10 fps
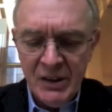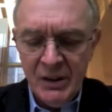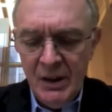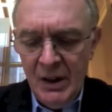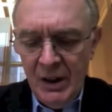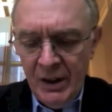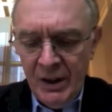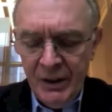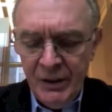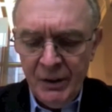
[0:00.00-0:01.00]

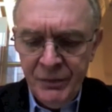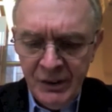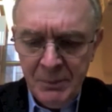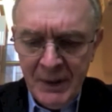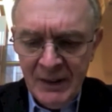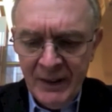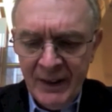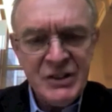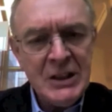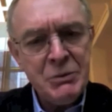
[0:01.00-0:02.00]
fundamentally
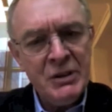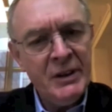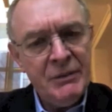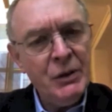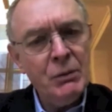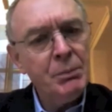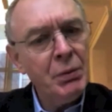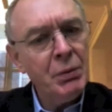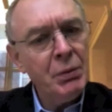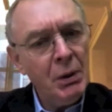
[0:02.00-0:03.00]
exceptionally difficult
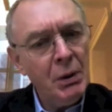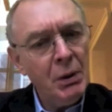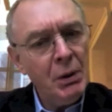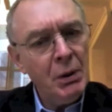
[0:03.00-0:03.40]
problem.